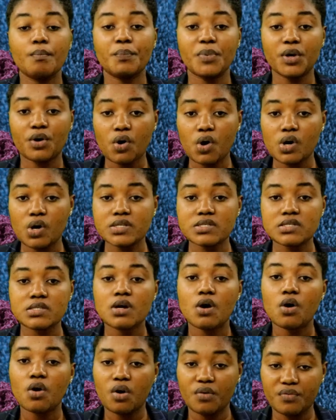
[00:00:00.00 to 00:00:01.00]
because
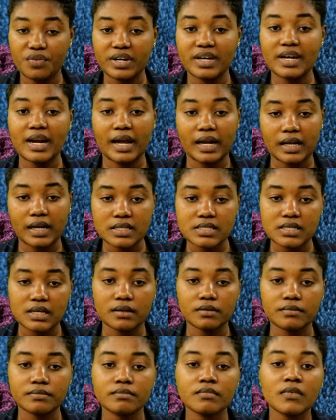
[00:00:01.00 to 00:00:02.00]

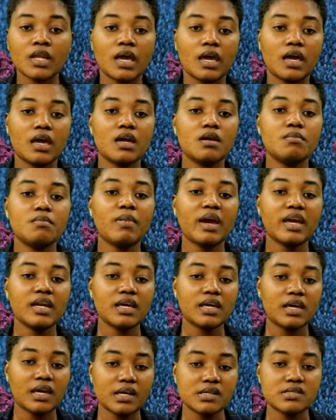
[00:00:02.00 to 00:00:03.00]
COVID-19. In
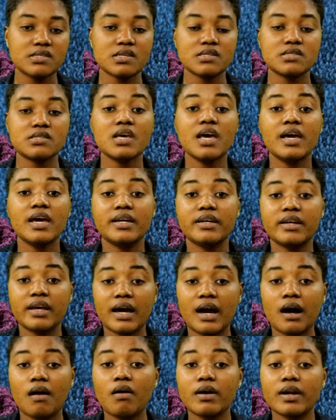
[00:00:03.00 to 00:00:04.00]
many cases,
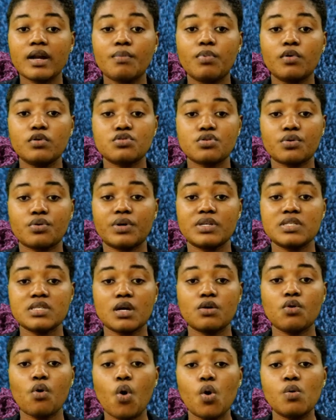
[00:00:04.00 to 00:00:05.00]
they are unable to
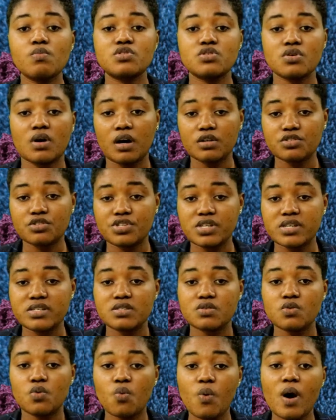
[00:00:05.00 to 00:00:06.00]
return home to
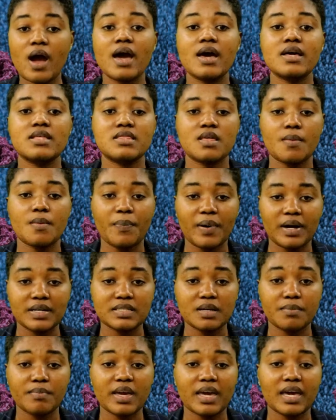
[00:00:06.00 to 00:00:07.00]
countries where the
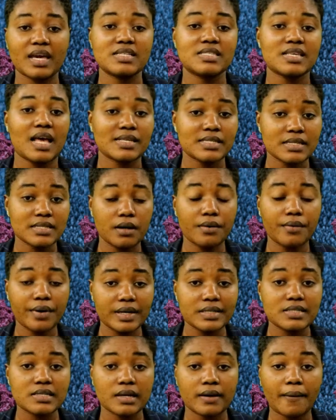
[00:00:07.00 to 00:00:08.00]
pandemic is
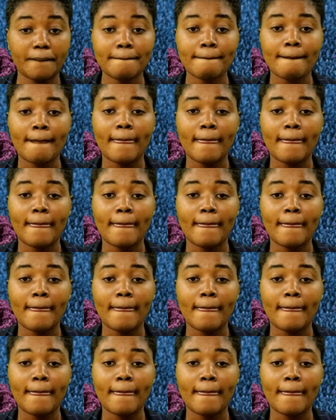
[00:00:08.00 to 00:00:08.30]
accelerating,